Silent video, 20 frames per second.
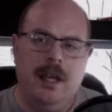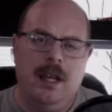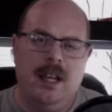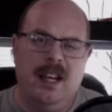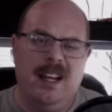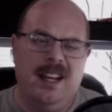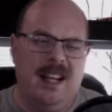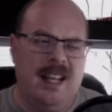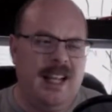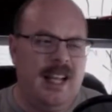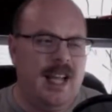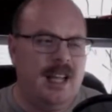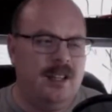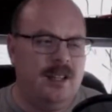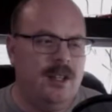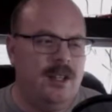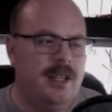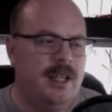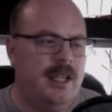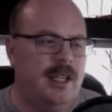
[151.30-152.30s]
And I got
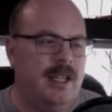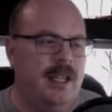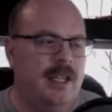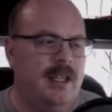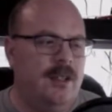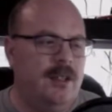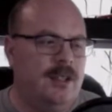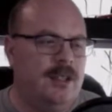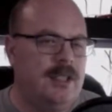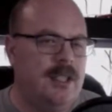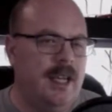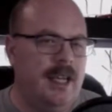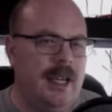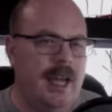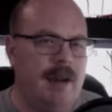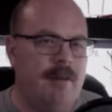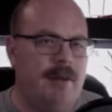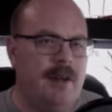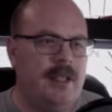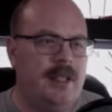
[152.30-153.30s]
looking, and it looks like
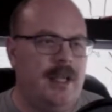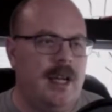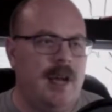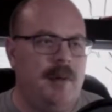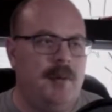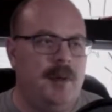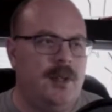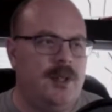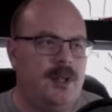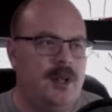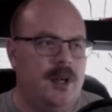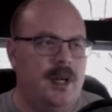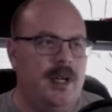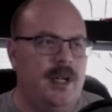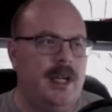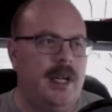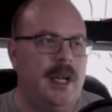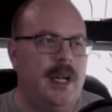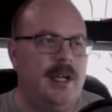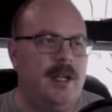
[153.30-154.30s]
every time you turn
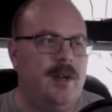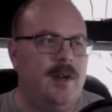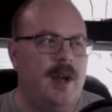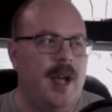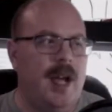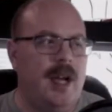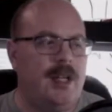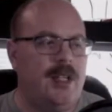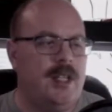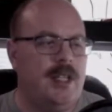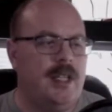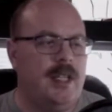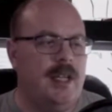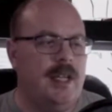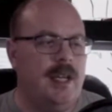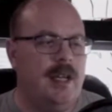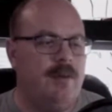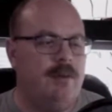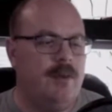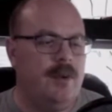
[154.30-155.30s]
it in, you actually
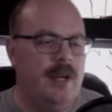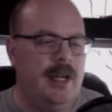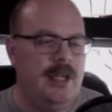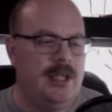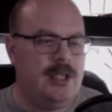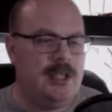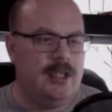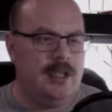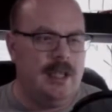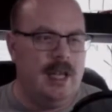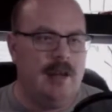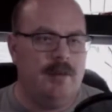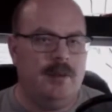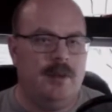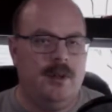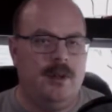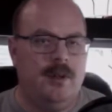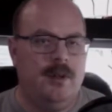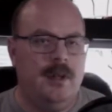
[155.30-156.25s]
get, for each level,